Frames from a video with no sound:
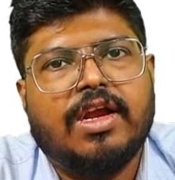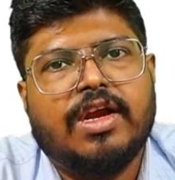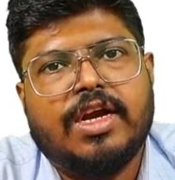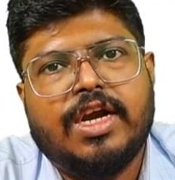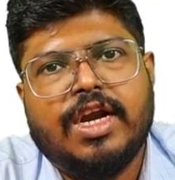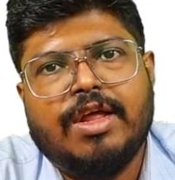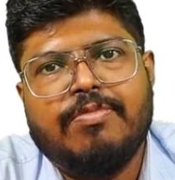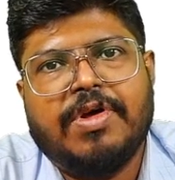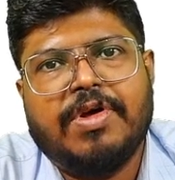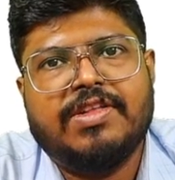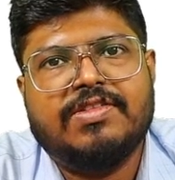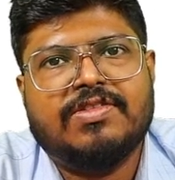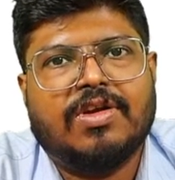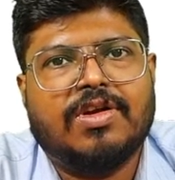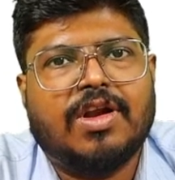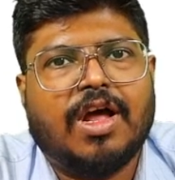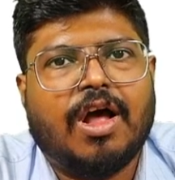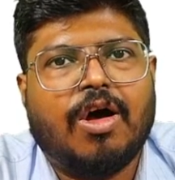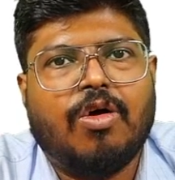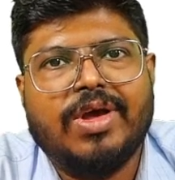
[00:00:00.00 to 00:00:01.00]
Depends on
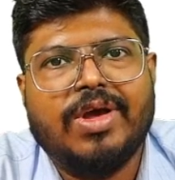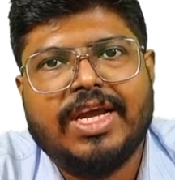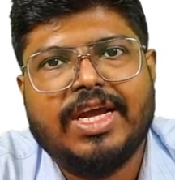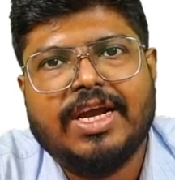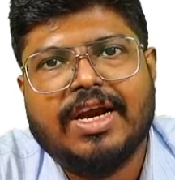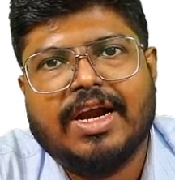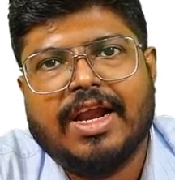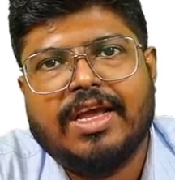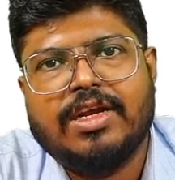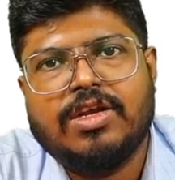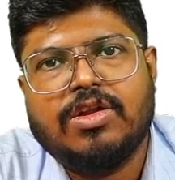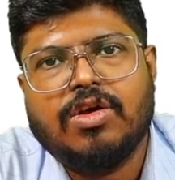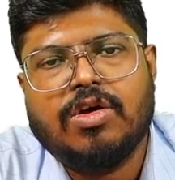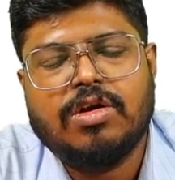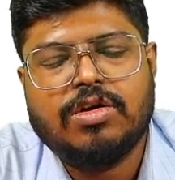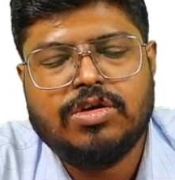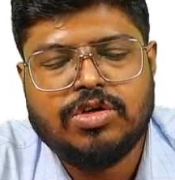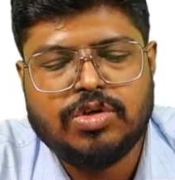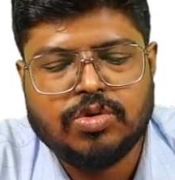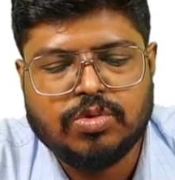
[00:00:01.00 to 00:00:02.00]
how inclined
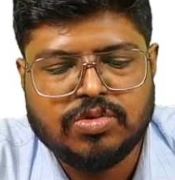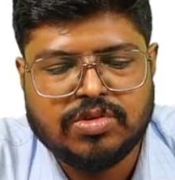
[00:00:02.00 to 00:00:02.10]
your tooth